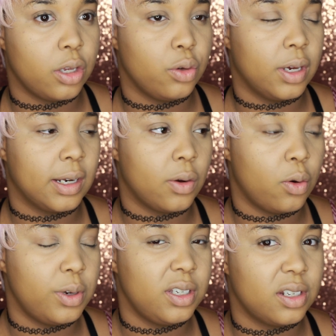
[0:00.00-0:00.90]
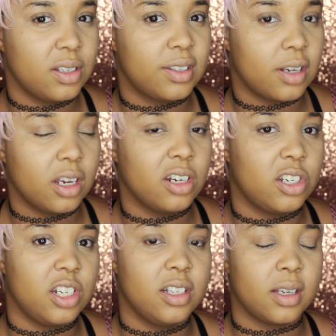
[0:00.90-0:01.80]
you can always just suck your
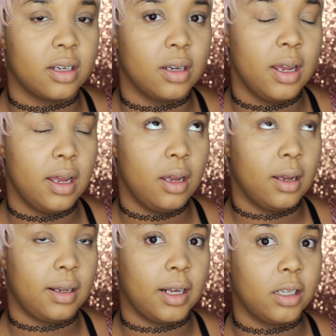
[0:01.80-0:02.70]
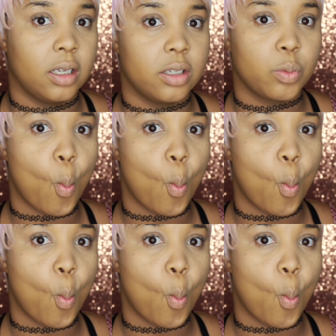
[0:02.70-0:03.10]
cheeks in like this.